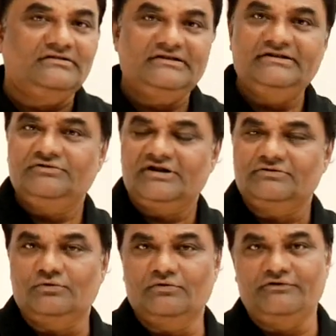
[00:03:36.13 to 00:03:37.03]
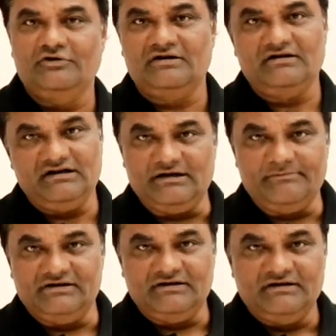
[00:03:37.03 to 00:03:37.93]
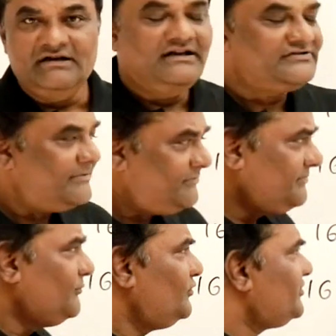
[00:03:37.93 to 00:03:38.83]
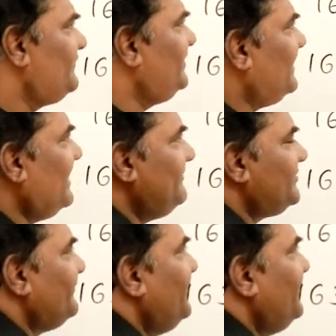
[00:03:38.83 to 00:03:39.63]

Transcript: then you can go for double. Most of the times